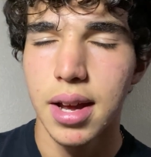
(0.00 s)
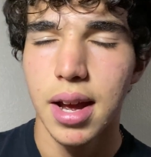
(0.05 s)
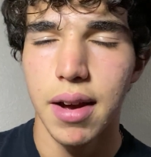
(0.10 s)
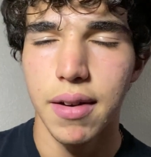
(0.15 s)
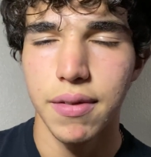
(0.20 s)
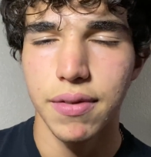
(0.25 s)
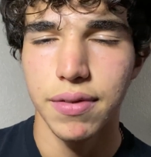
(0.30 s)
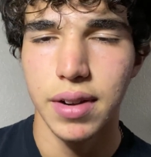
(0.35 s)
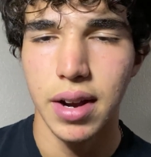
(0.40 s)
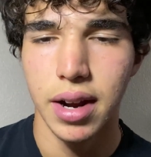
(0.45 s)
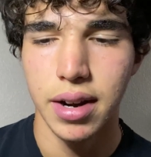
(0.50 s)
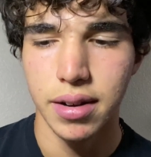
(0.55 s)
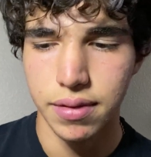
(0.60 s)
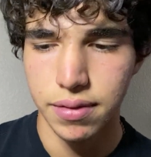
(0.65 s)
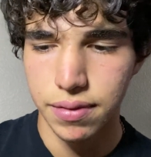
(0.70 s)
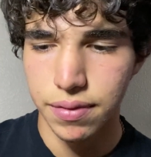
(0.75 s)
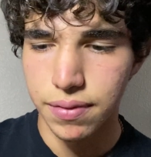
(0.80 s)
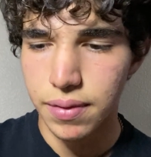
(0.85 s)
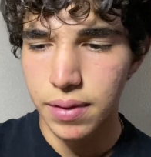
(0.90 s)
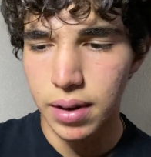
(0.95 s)
I've kind
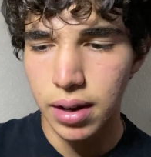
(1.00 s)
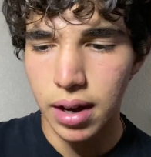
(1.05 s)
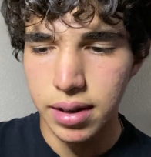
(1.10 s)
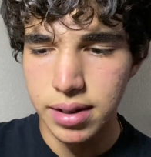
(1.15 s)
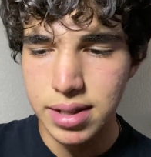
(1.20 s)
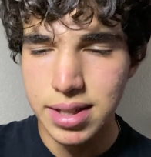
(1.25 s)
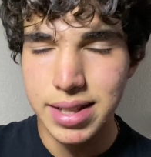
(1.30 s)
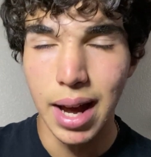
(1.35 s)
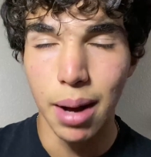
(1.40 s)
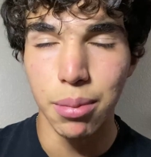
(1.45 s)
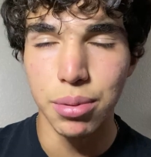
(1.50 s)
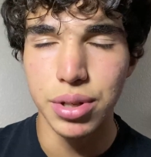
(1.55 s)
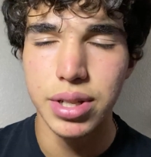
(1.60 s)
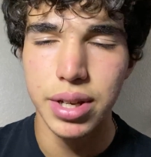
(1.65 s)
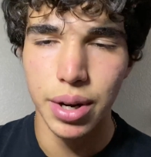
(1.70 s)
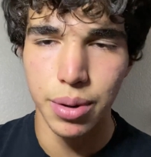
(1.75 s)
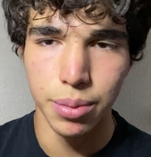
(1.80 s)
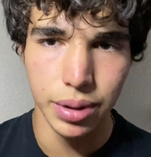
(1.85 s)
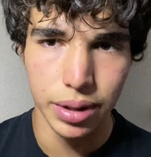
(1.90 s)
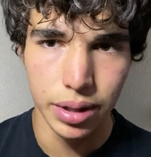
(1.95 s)
of established
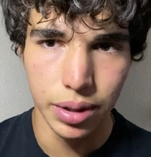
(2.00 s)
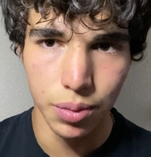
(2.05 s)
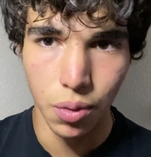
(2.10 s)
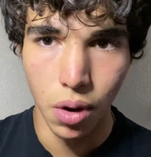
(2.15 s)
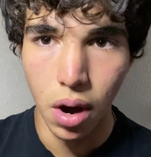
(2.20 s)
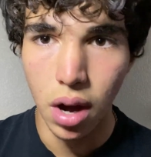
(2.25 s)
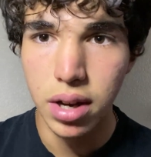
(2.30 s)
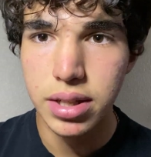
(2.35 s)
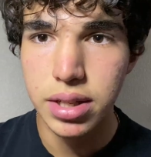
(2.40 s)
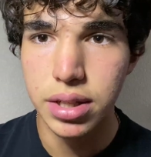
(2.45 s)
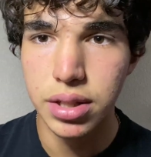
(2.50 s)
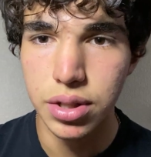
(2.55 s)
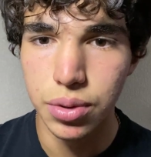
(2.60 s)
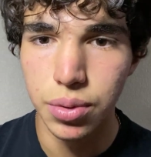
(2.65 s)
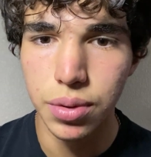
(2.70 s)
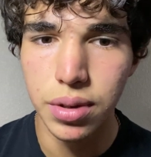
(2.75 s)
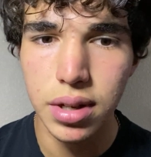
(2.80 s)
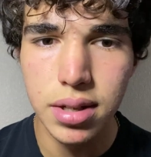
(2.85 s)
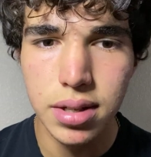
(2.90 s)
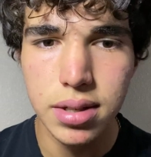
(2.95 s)
that I really want to
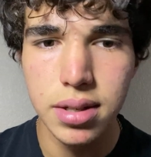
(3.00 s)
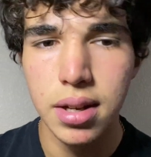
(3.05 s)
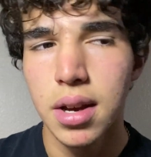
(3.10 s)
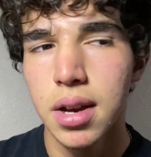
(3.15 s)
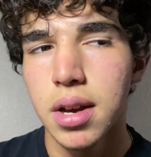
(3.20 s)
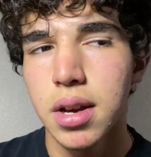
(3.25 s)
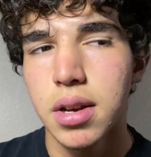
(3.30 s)
do this.